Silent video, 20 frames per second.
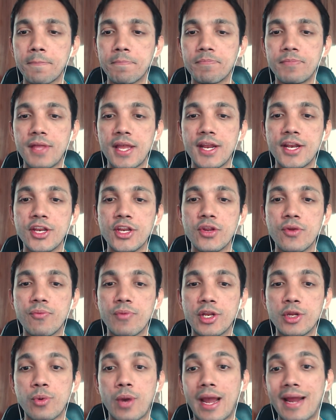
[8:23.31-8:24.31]
then when
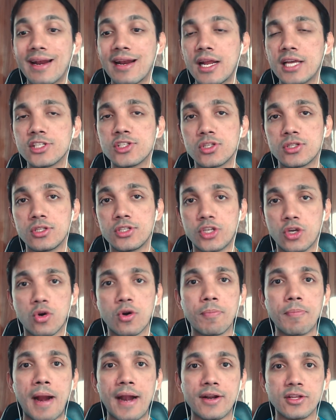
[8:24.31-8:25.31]
you analyze your own
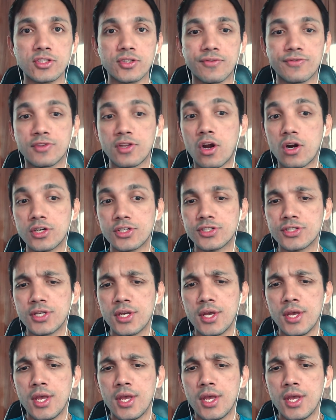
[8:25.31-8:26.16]
patterns of thoughts,